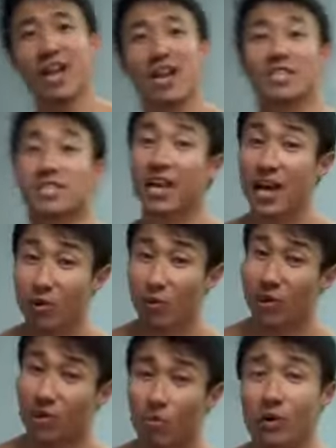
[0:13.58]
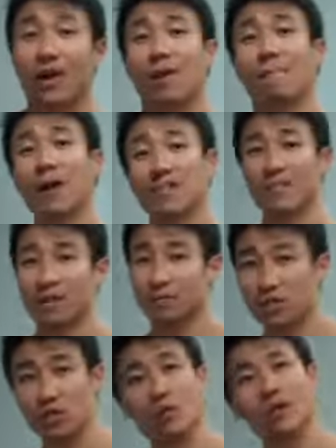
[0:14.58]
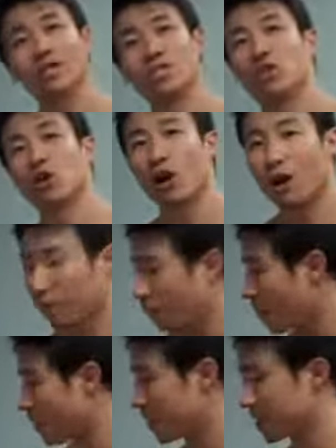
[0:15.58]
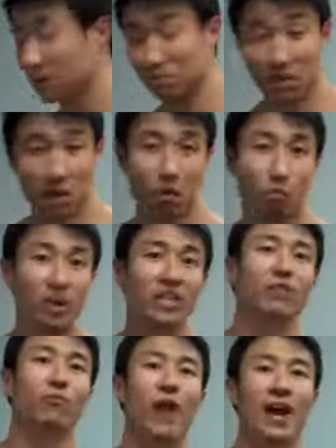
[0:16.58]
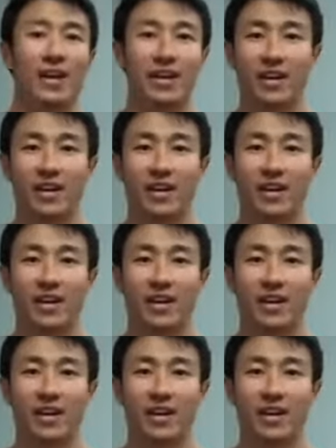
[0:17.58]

Today we're going to work on biceps. So we're going to start off with something called running the rack.